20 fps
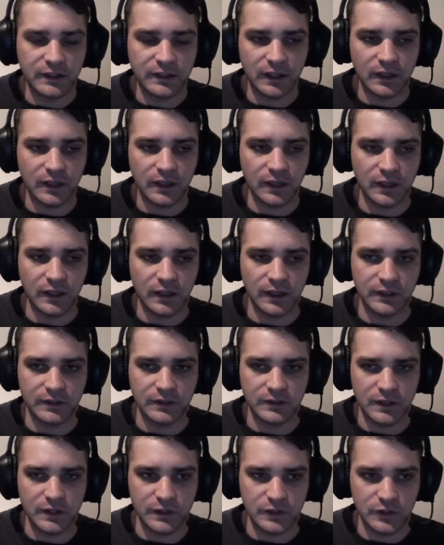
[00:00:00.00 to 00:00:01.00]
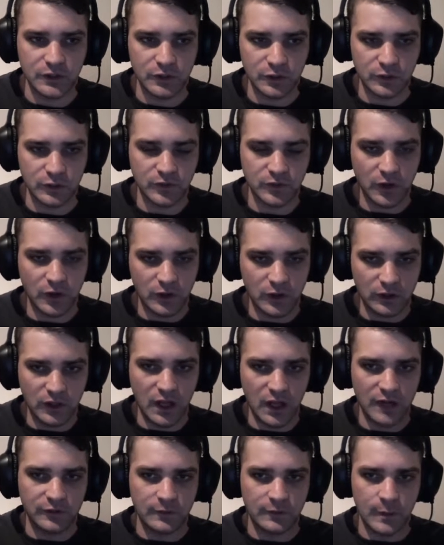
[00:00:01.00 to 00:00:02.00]
And so you've got
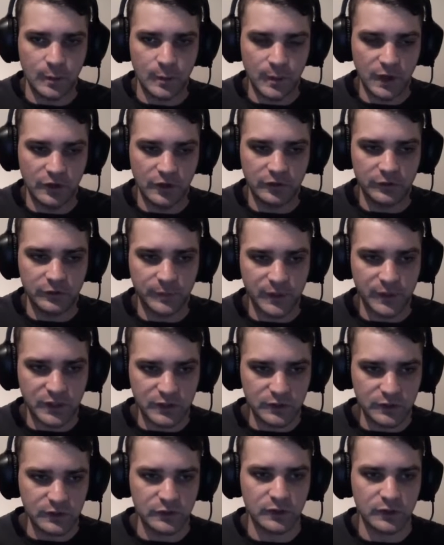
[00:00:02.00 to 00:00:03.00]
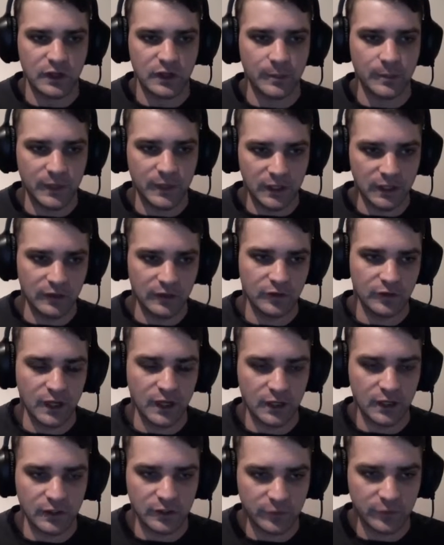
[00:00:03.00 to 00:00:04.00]
light from above, but it's also coming at every
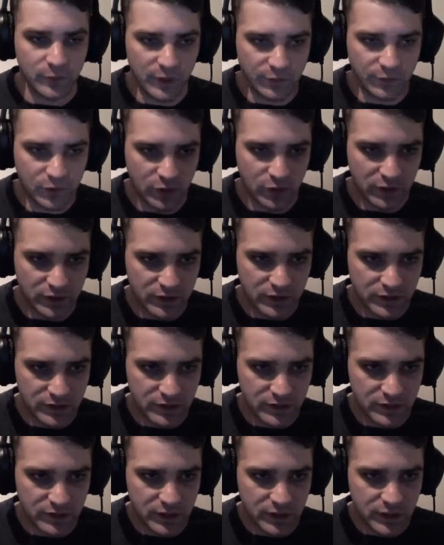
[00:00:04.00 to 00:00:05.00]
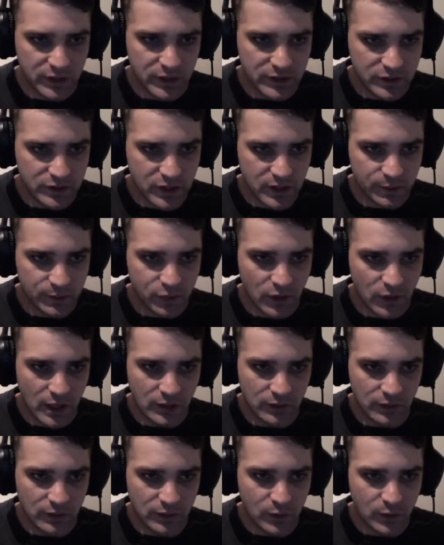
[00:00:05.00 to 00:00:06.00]
angle. And if we have a look at this, it's kind of bright
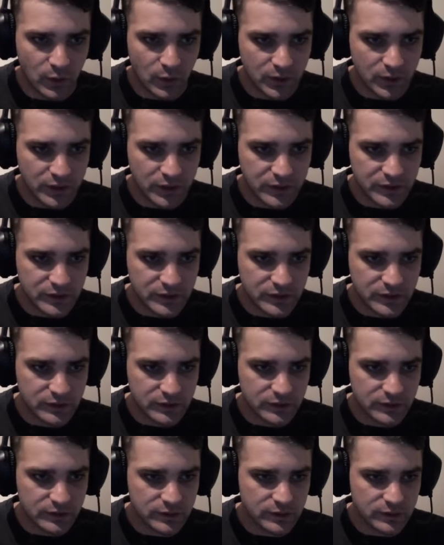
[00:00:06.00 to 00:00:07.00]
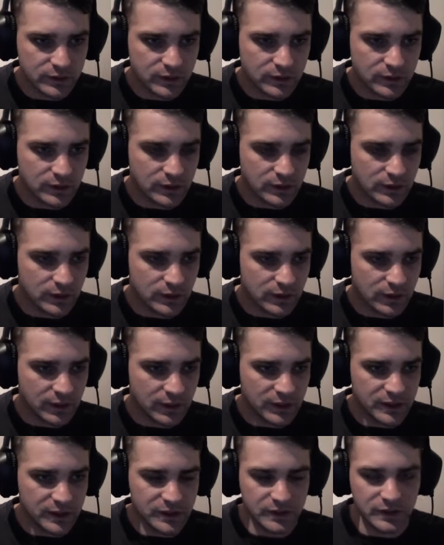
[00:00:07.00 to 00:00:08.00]
on the corners.
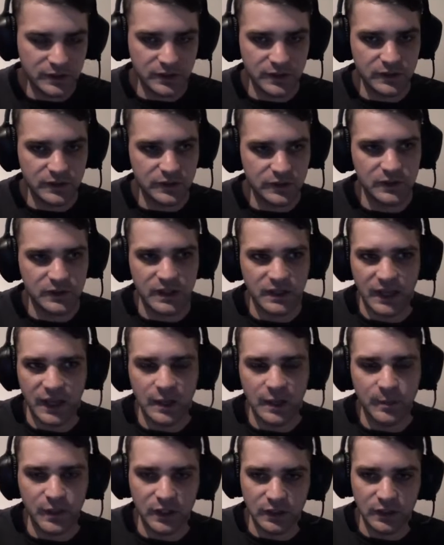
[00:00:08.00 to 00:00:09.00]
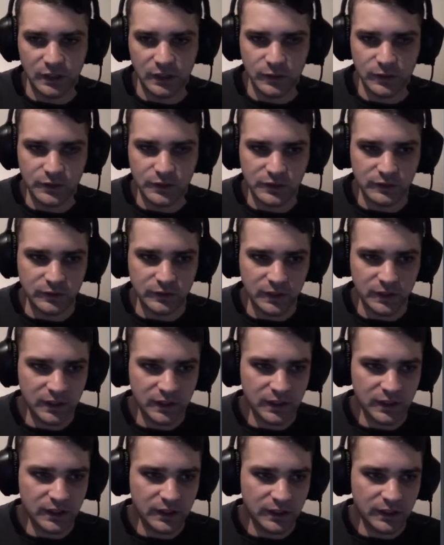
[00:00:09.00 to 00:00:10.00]
It's just like ambient occlusion,
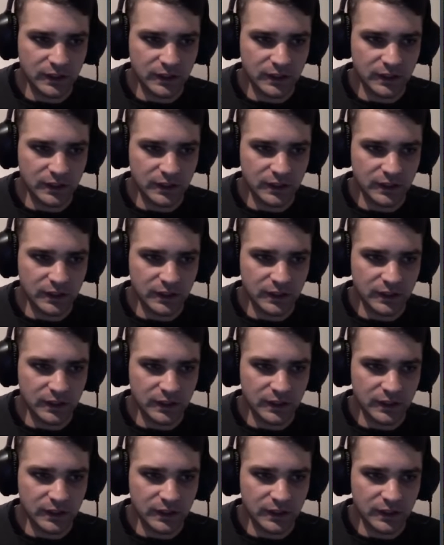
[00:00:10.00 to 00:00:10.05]
really.